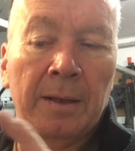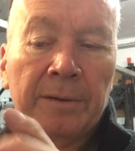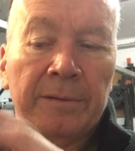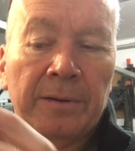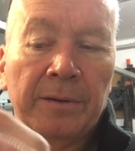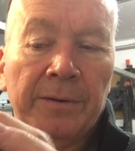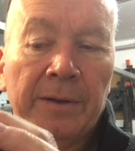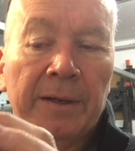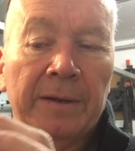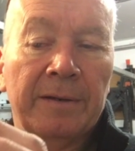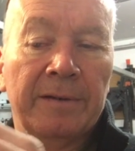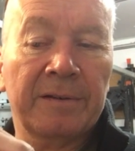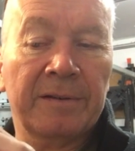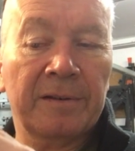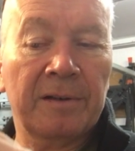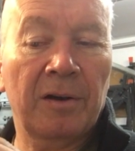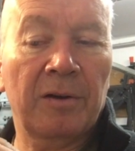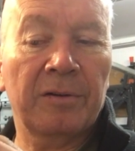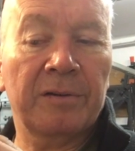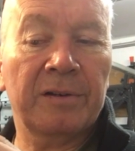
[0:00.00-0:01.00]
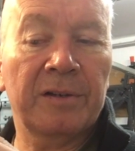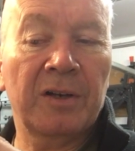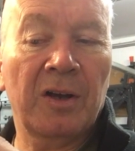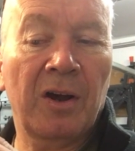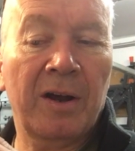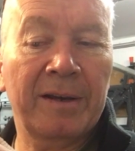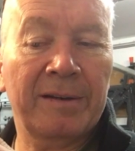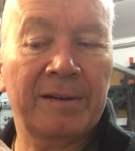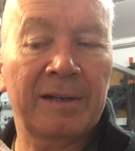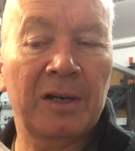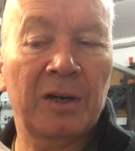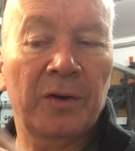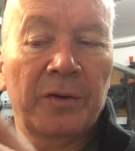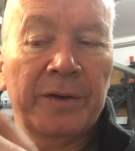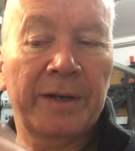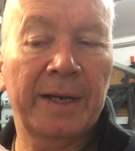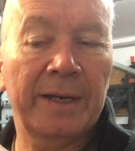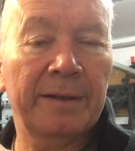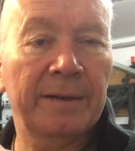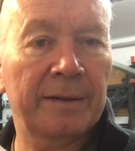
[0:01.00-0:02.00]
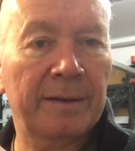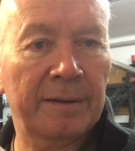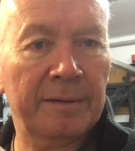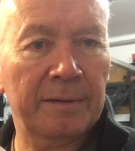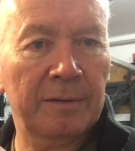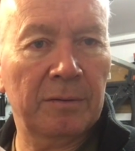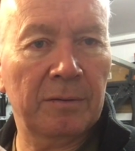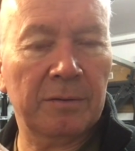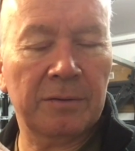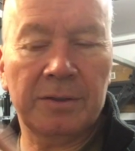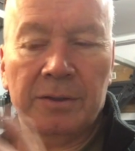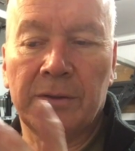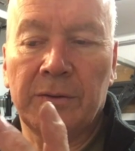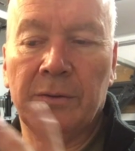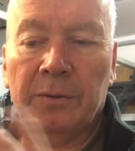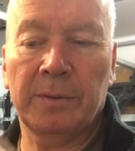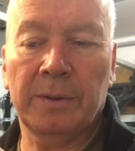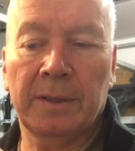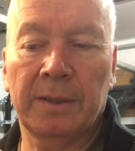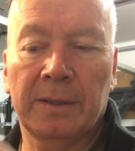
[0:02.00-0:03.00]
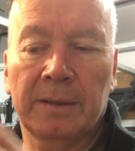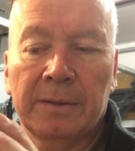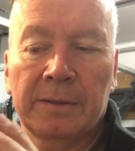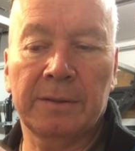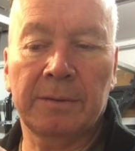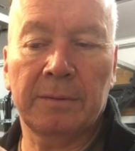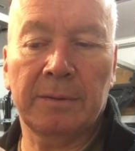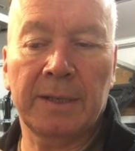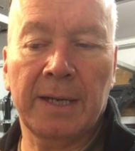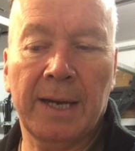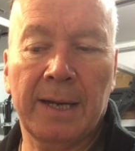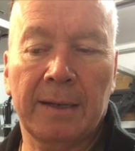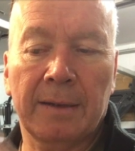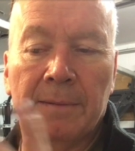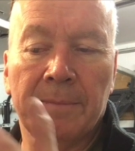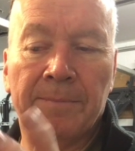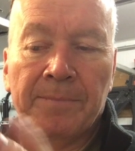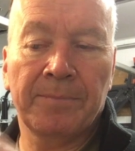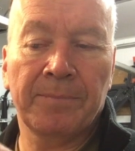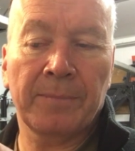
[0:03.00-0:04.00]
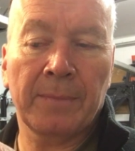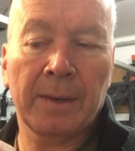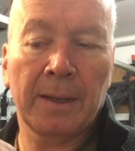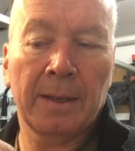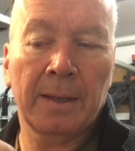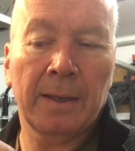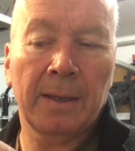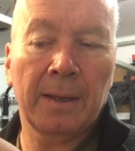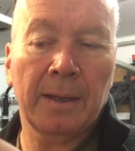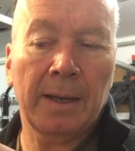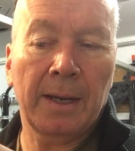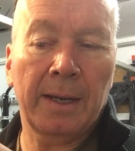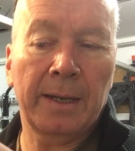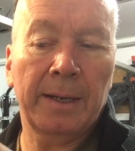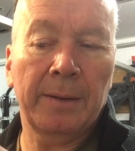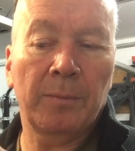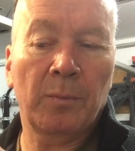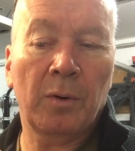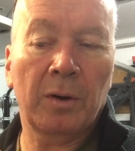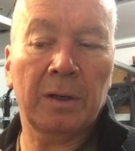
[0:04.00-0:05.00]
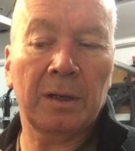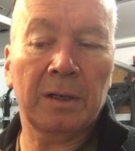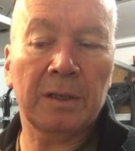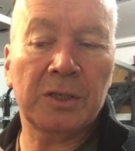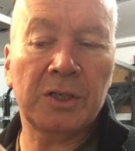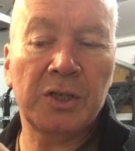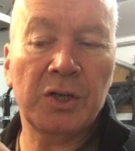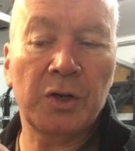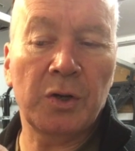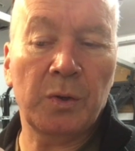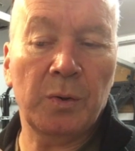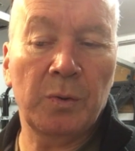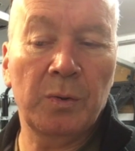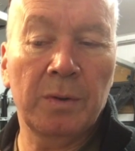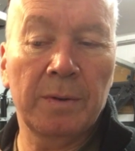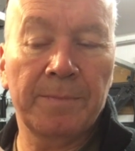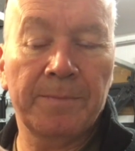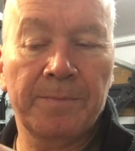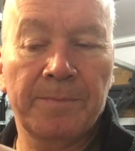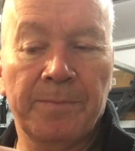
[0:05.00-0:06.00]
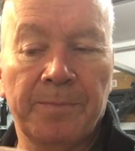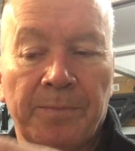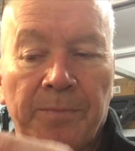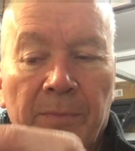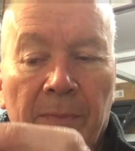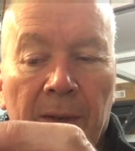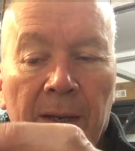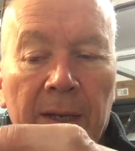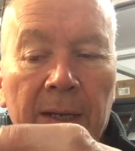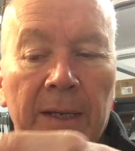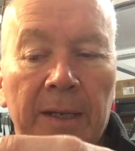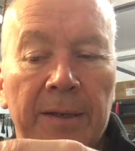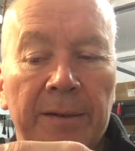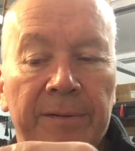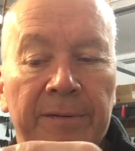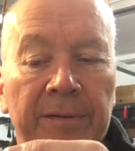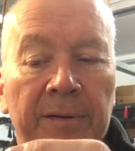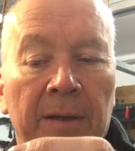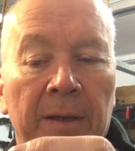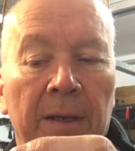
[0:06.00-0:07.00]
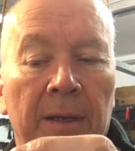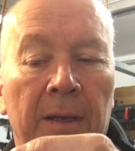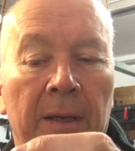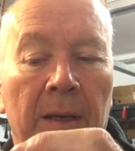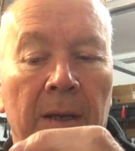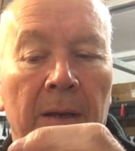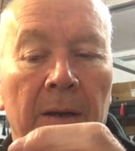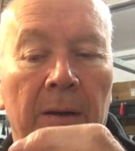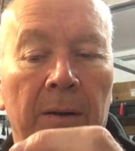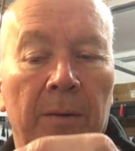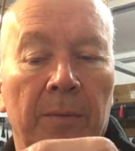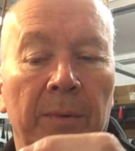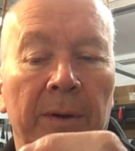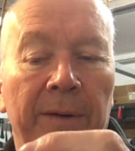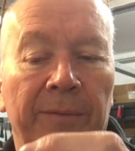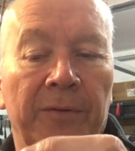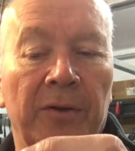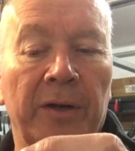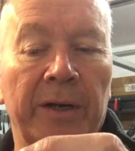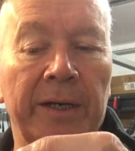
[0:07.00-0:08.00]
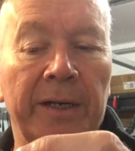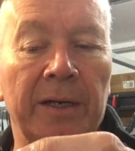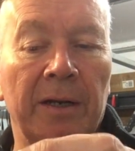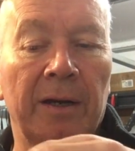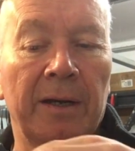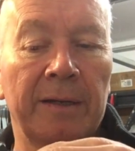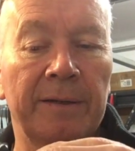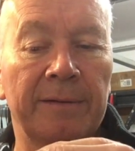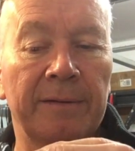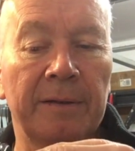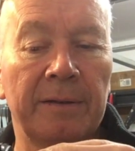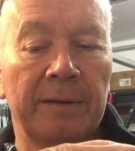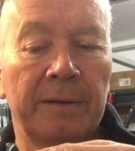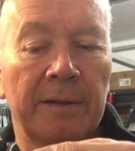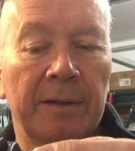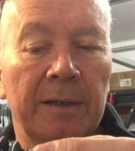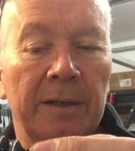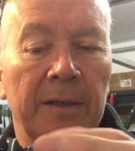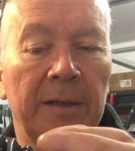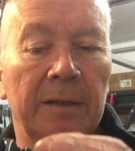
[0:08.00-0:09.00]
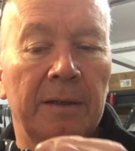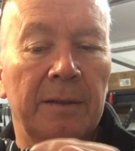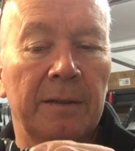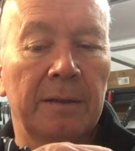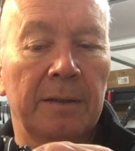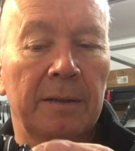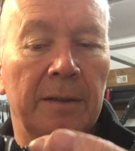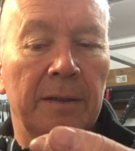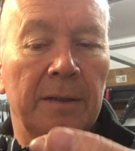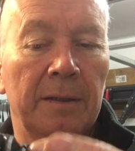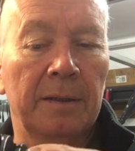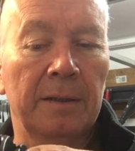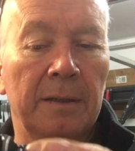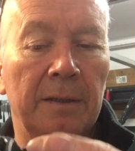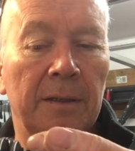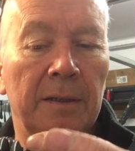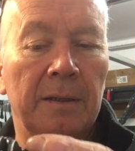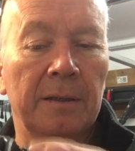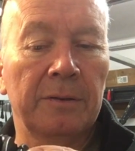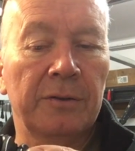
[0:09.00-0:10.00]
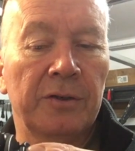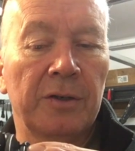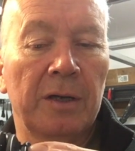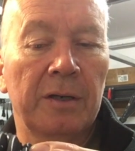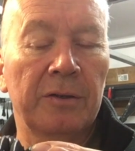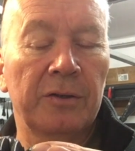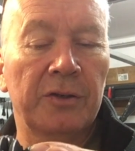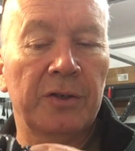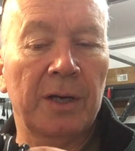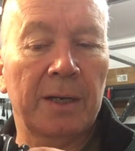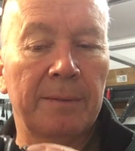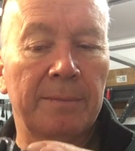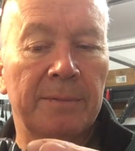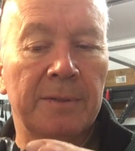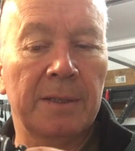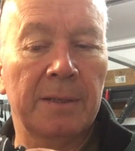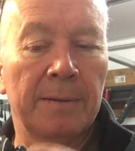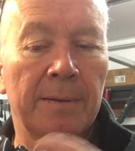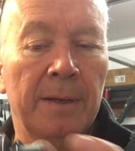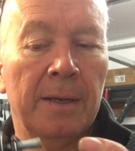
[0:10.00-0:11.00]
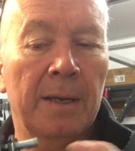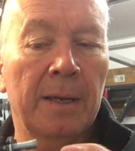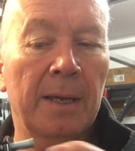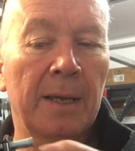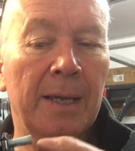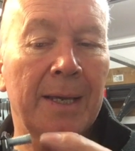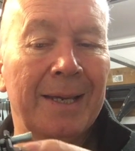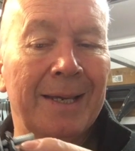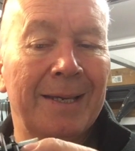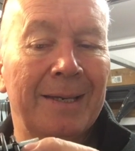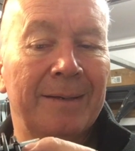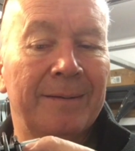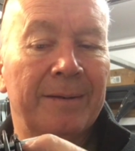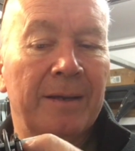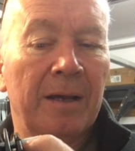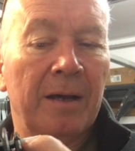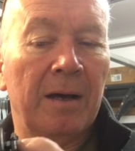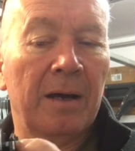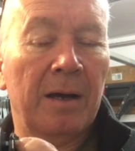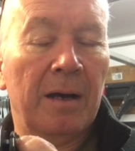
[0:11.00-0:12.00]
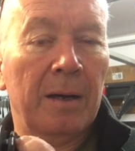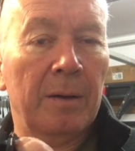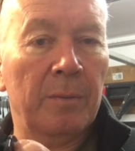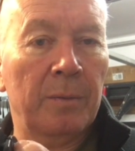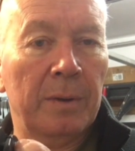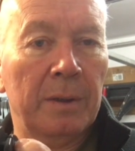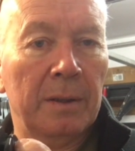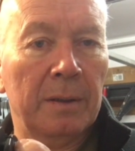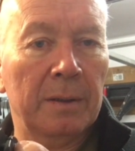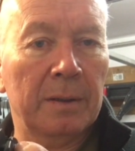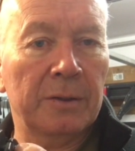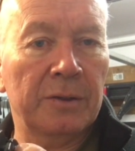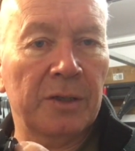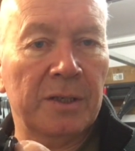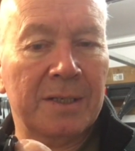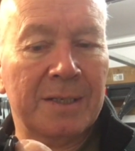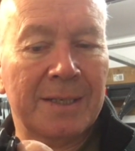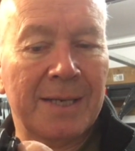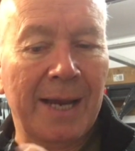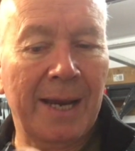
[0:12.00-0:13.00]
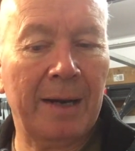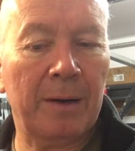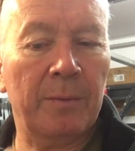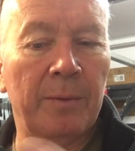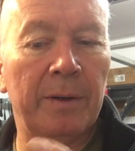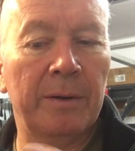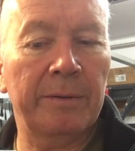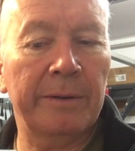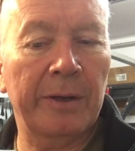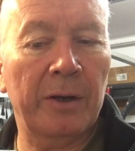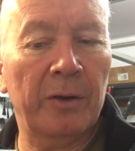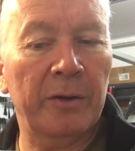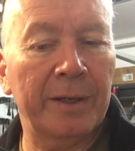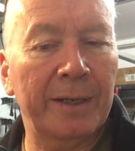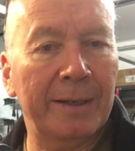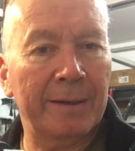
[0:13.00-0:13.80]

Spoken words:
so that it slots nicely on the end and doesn't look too cack. And then what I'll do is, when I've got it nice and shaped, is I will just tack weld it on